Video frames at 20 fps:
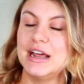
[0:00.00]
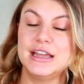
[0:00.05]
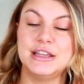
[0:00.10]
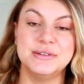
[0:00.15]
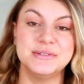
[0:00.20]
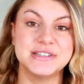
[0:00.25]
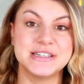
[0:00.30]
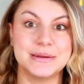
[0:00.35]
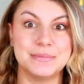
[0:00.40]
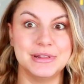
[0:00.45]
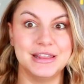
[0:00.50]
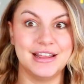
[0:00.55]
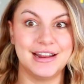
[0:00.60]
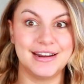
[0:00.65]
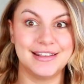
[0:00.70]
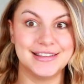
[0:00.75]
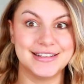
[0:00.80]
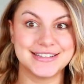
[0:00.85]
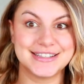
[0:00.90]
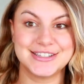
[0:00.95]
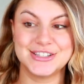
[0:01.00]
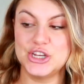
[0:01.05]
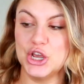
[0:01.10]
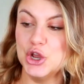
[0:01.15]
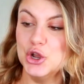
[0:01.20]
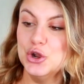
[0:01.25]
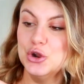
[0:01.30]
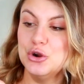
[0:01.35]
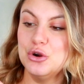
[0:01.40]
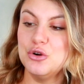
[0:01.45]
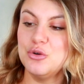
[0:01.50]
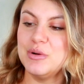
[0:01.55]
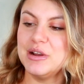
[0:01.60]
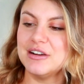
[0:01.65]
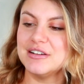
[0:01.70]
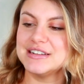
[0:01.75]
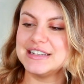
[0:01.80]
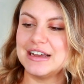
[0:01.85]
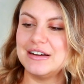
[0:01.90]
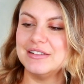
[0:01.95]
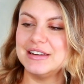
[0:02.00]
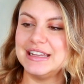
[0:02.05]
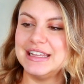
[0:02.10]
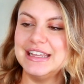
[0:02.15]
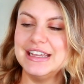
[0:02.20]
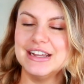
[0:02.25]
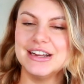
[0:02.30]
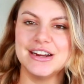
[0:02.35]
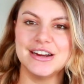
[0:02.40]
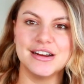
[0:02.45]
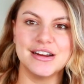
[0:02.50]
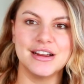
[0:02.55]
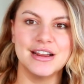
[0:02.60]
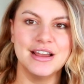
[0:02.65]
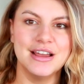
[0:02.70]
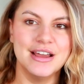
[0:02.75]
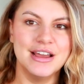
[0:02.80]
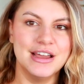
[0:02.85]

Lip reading: I used up a lot of this too. We are down here.